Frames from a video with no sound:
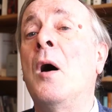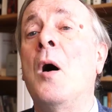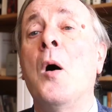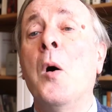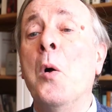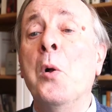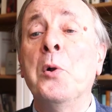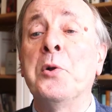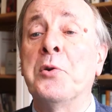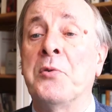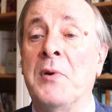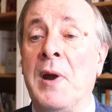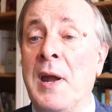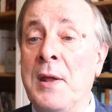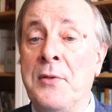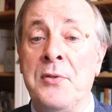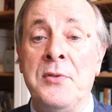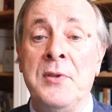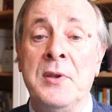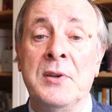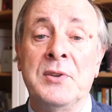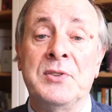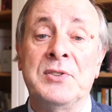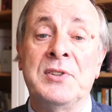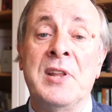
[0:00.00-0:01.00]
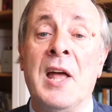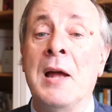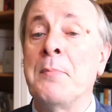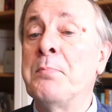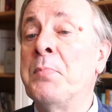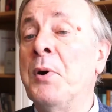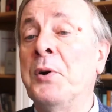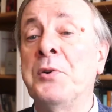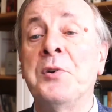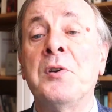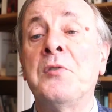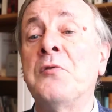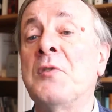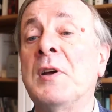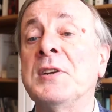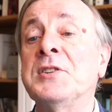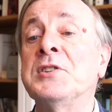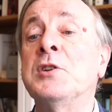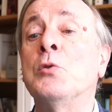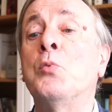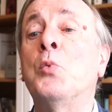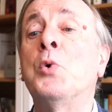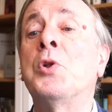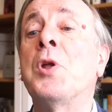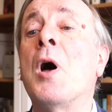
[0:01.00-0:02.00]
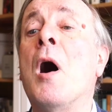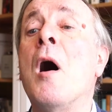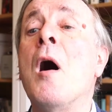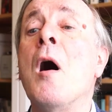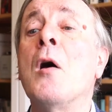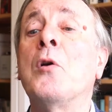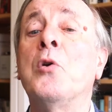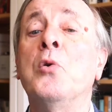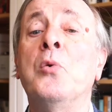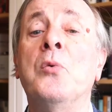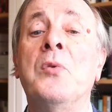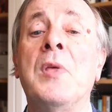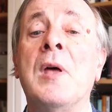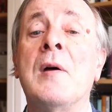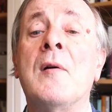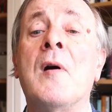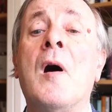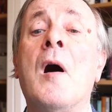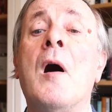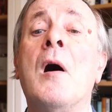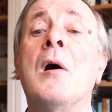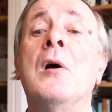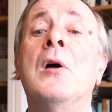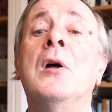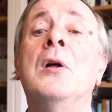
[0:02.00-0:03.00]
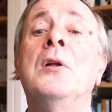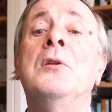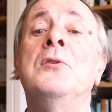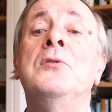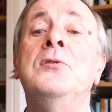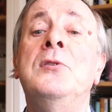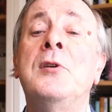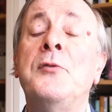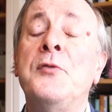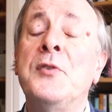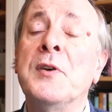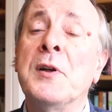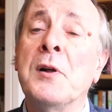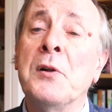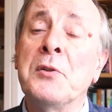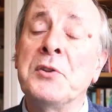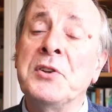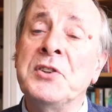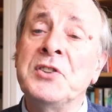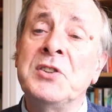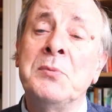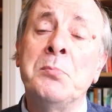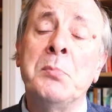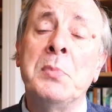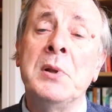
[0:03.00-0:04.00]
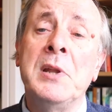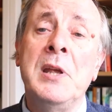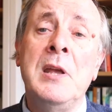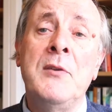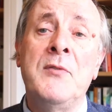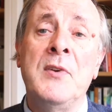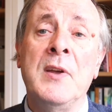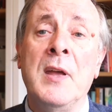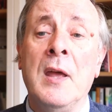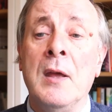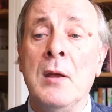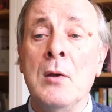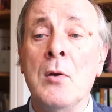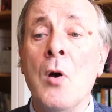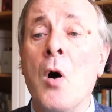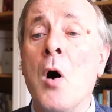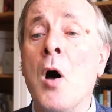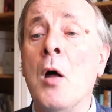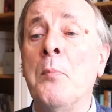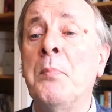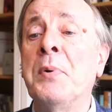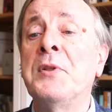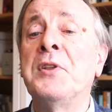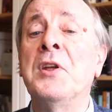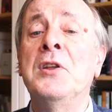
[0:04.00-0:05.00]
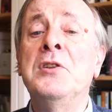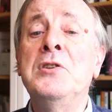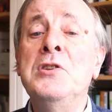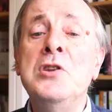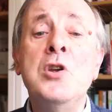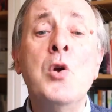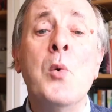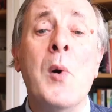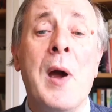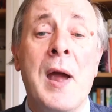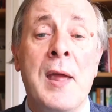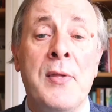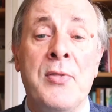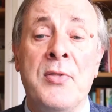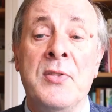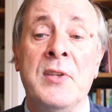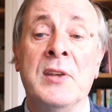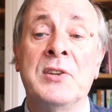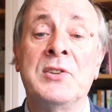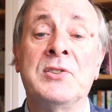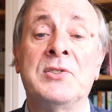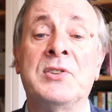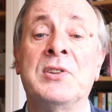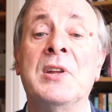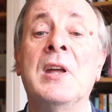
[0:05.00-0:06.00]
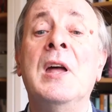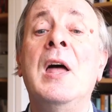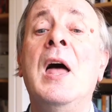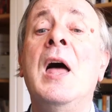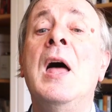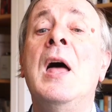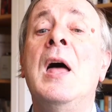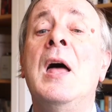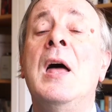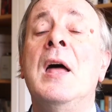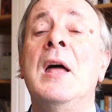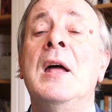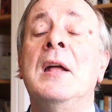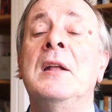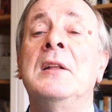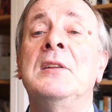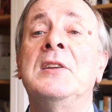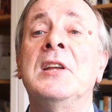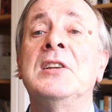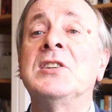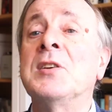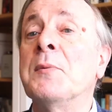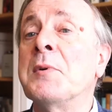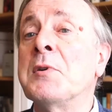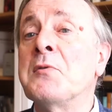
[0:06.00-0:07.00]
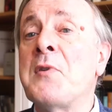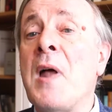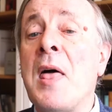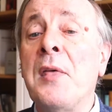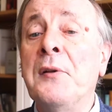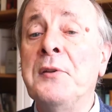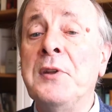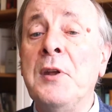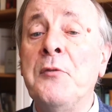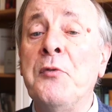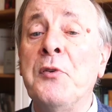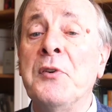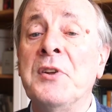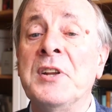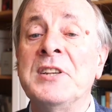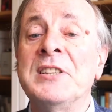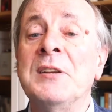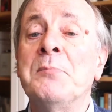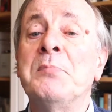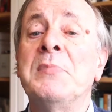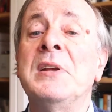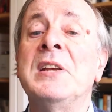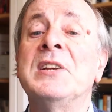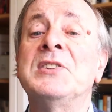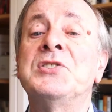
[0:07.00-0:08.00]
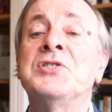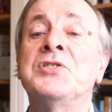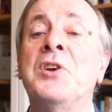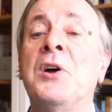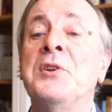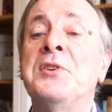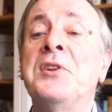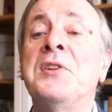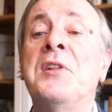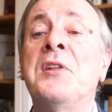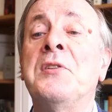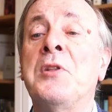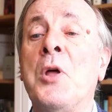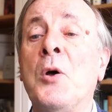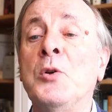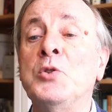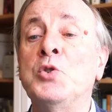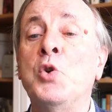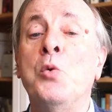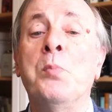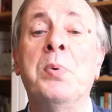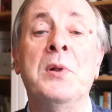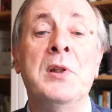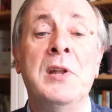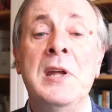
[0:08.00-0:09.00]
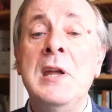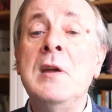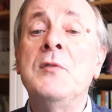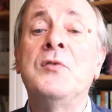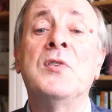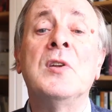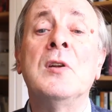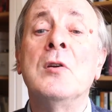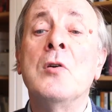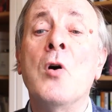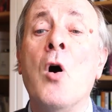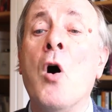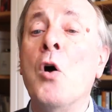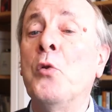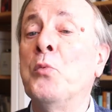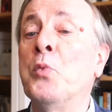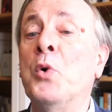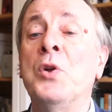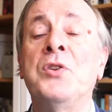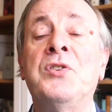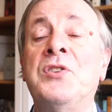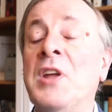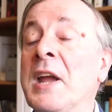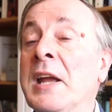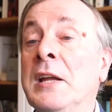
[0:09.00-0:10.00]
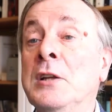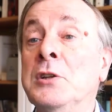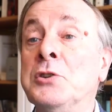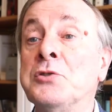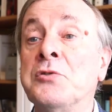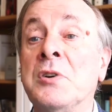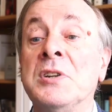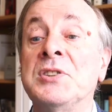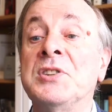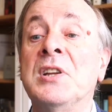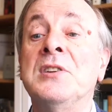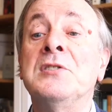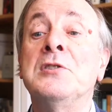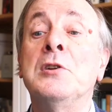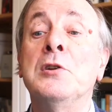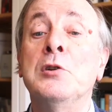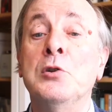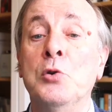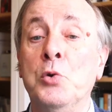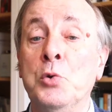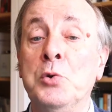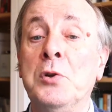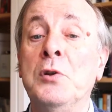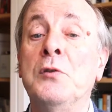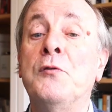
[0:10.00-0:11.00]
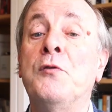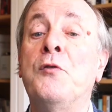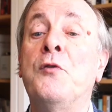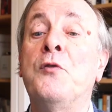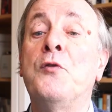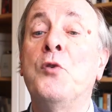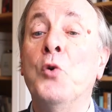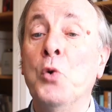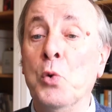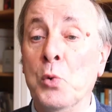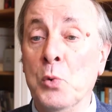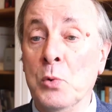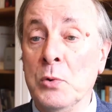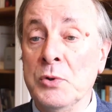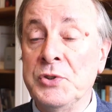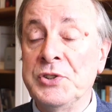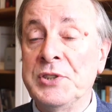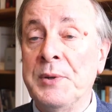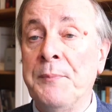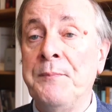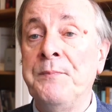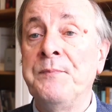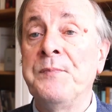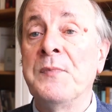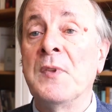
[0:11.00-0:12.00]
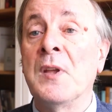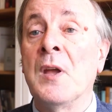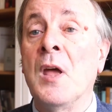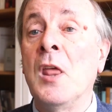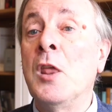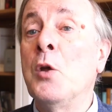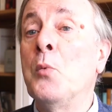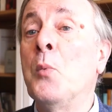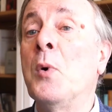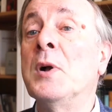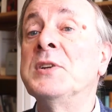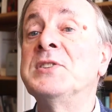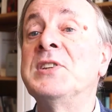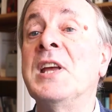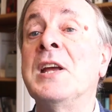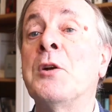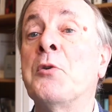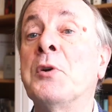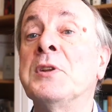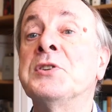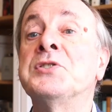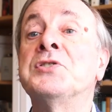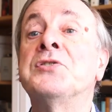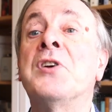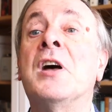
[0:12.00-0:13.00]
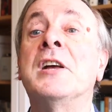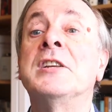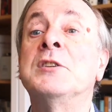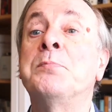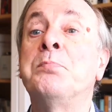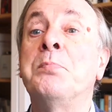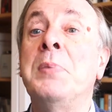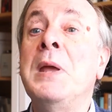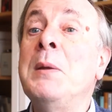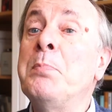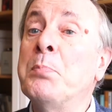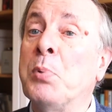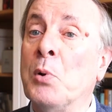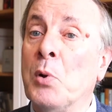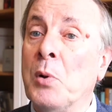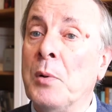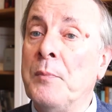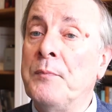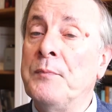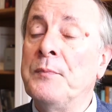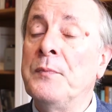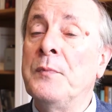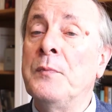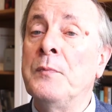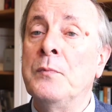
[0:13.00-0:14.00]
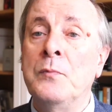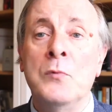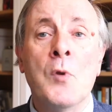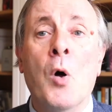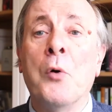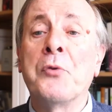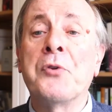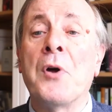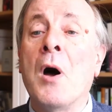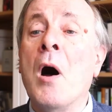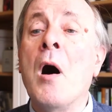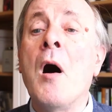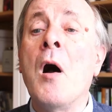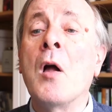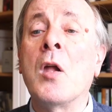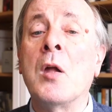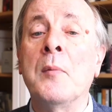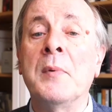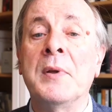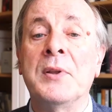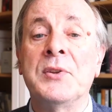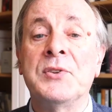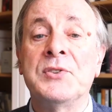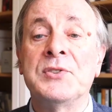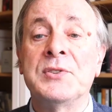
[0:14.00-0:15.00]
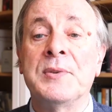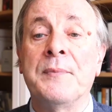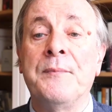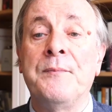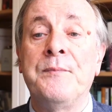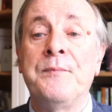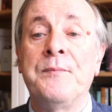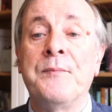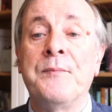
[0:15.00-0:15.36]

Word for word: older atheists like Bertrand Russell would argue there are difficulties in believing in God, but the new atheists did something rather different. They simply asserted that those who believed in God were dangerous and deluded fools. In other words, they criticized people, not arguments.